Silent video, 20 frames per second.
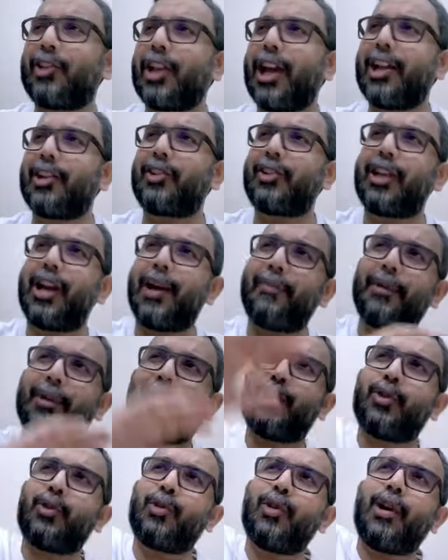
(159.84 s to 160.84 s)
charged up and
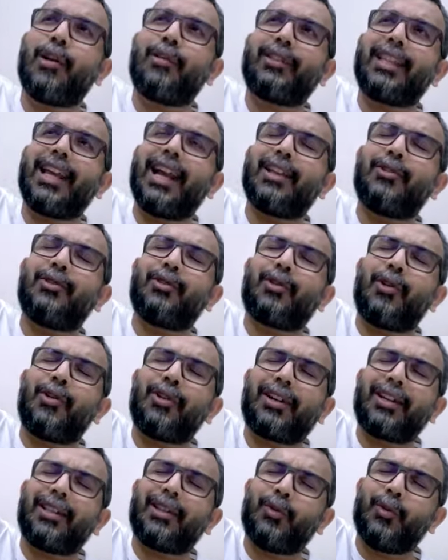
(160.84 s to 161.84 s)
you go out there and you
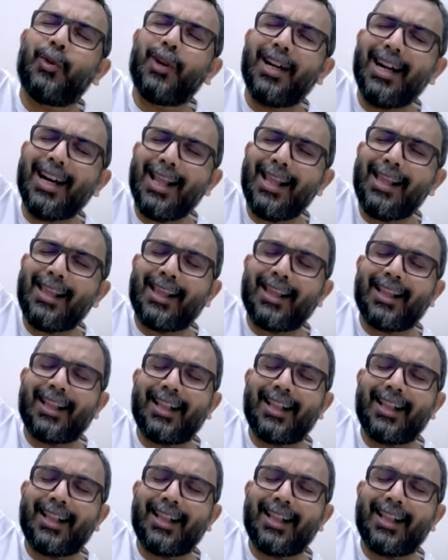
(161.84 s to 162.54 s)
conquer the world.